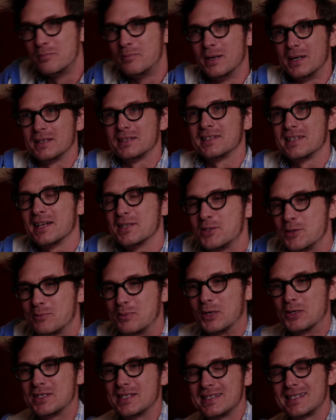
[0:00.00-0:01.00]
But I
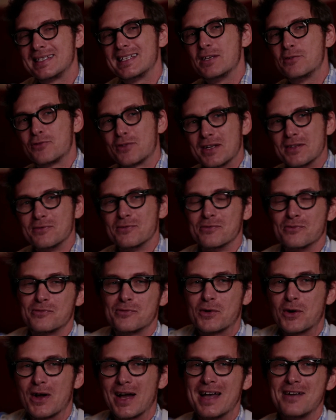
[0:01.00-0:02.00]
suppose it's different
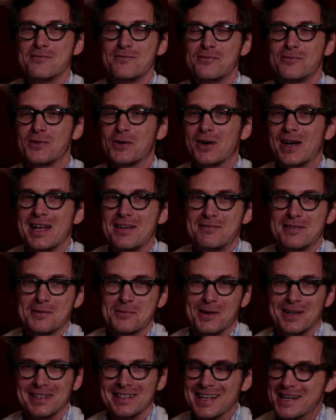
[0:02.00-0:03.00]
for
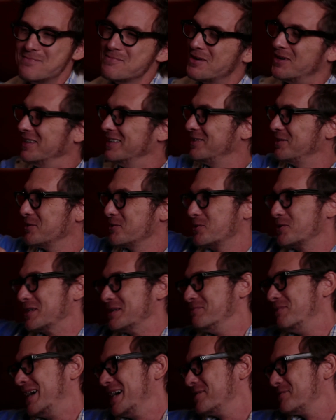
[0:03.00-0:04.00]
everyone. I'm going to
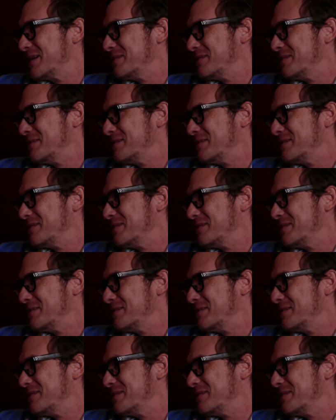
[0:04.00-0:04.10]
ruin my